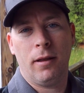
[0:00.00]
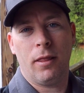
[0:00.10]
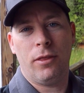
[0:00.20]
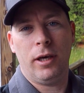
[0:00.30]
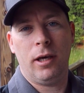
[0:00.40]

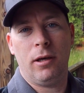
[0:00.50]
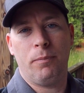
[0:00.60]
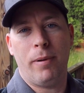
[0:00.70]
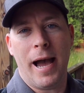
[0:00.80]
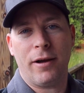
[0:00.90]
the
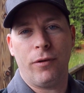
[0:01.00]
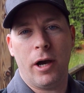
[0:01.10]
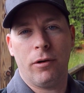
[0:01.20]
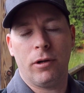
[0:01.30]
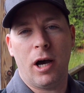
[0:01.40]

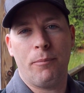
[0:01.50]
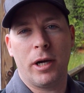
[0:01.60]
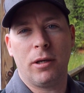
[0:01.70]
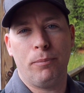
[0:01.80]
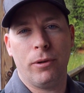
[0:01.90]
background on
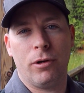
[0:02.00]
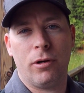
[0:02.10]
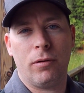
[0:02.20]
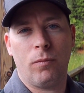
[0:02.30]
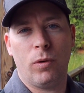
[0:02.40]
my
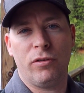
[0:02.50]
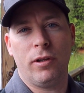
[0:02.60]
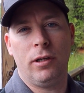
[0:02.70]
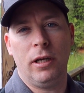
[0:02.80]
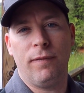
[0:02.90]
computer was
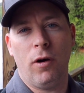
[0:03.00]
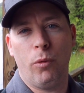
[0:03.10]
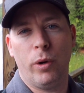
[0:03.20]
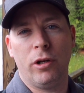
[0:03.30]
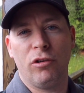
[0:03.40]
the
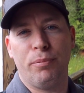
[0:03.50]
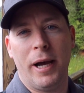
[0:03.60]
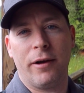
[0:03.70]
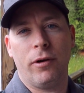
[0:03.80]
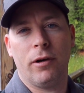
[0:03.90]
default Windows
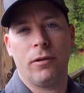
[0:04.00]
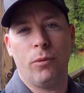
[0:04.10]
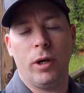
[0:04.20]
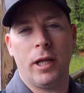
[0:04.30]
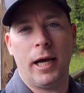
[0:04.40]
background.
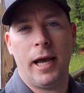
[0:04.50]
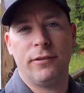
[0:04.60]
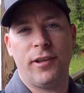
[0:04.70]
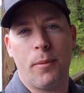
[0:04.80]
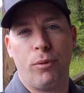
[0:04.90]
The one that I
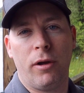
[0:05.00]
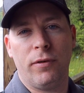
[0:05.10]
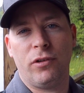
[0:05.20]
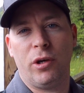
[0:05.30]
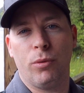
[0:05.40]
had set
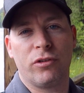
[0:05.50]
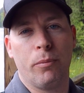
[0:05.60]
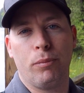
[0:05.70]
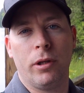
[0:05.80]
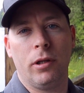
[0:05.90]
previously was
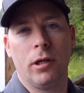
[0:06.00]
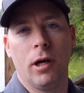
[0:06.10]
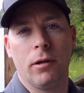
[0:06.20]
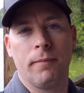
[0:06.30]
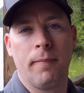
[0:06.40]
completely
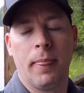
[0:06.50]
gone.